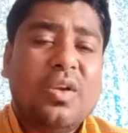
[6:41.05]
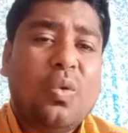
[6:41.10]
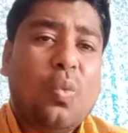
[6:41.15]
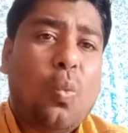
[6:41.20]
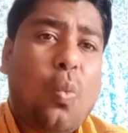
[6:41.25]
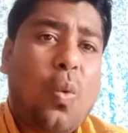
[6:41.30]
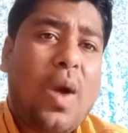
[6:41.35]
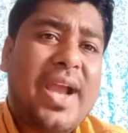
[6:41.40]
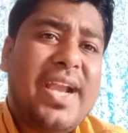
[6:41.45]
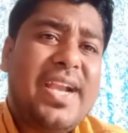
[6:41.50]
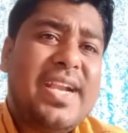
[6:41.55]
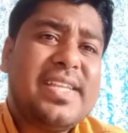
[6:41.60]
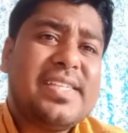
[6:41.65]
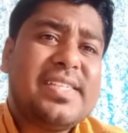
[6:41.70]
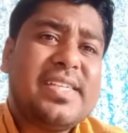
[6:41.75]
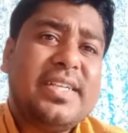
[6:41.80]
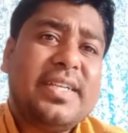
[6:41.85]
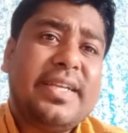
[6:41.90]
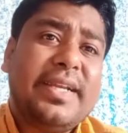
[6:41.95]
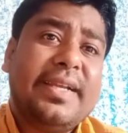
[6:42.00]
Why
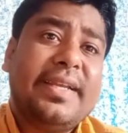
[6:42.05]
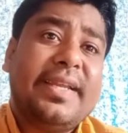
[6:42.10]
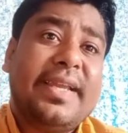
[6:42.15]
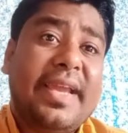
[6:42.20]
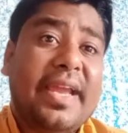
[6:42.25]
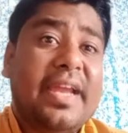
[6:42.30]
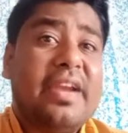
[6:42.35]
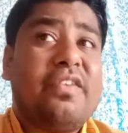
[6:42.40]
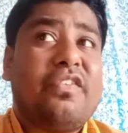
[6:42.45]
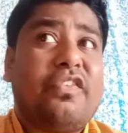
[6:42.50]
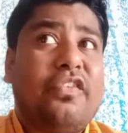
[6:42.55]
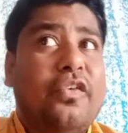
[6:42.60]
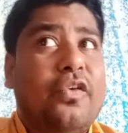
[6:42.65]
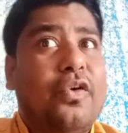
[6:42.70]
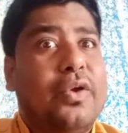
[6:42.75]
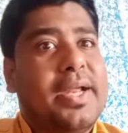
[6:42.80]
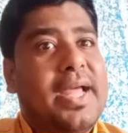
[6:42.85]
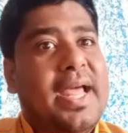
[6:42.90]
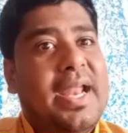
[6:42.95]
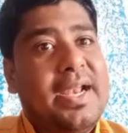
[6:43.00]
doesn't it gain
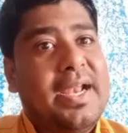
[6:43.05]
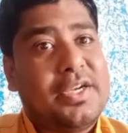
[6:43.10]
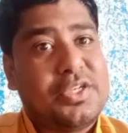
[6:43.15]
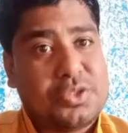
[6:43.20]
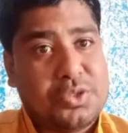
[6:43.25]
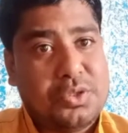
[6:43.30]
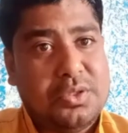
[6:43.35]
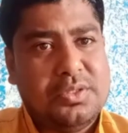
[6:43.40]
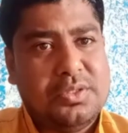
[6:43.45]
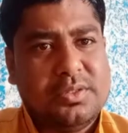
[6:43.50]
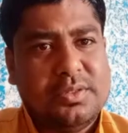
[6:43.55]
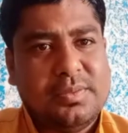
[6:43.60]
4 electron?